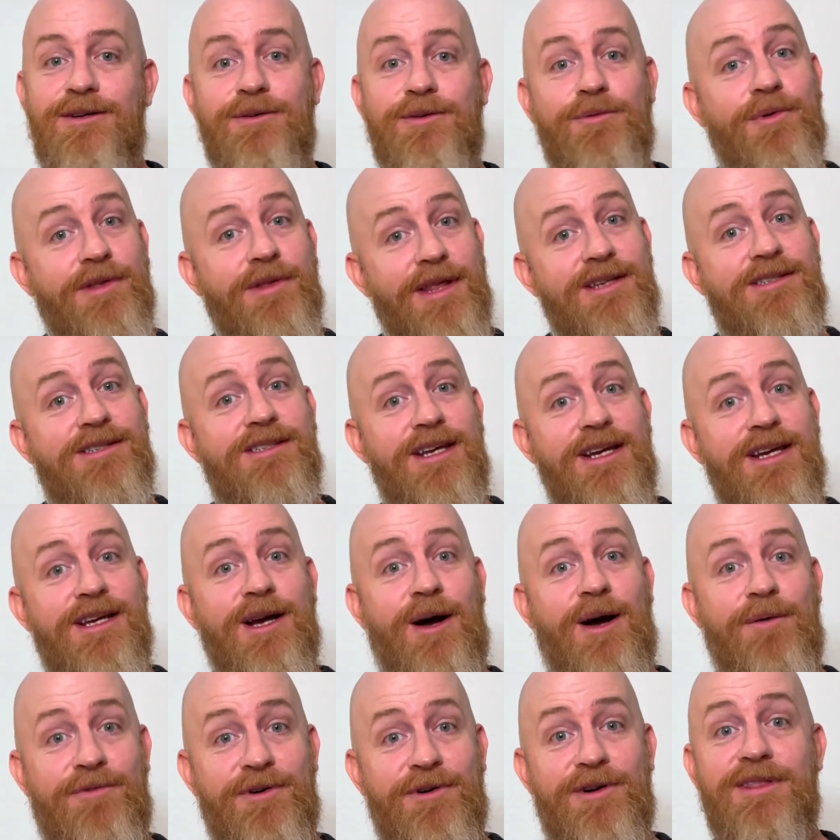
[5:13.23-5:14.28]
Will they seek
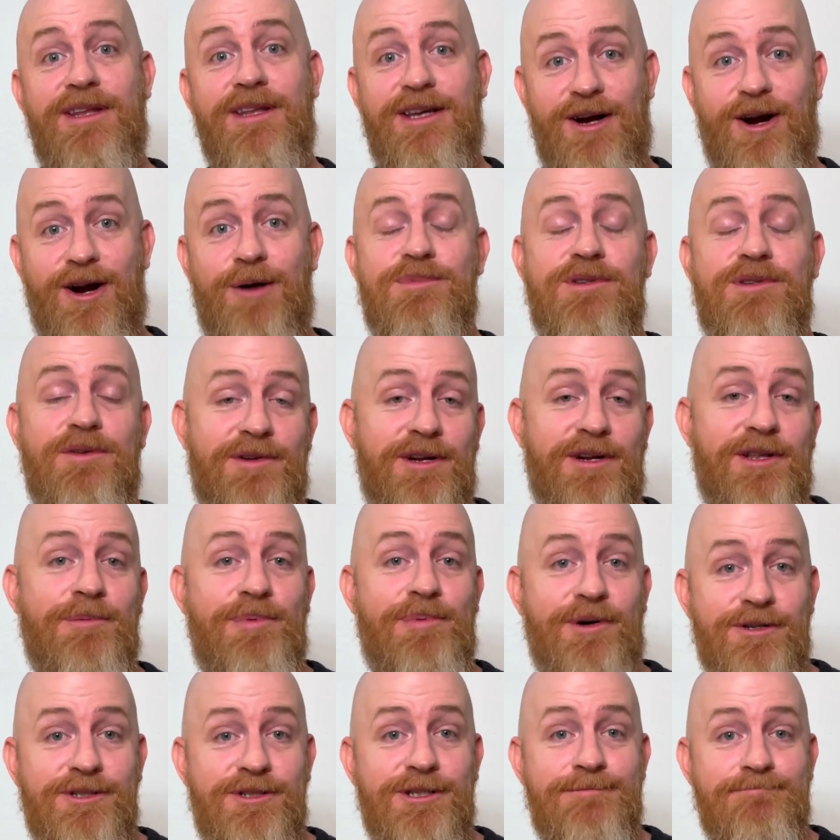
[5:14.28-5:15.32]
comfort in the arms of another
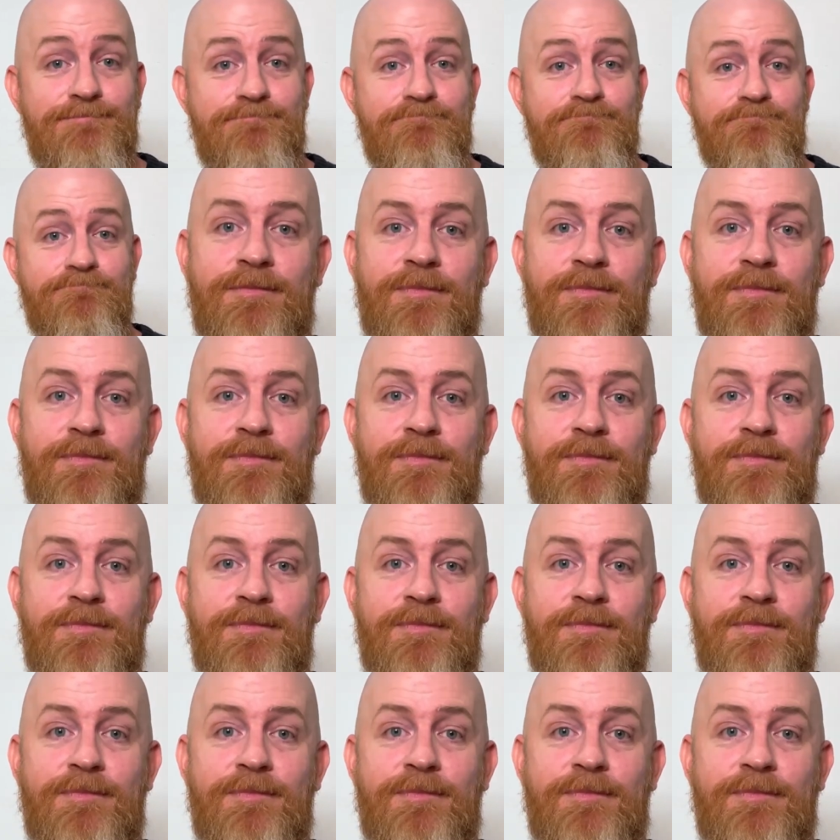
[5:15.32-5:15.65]
person?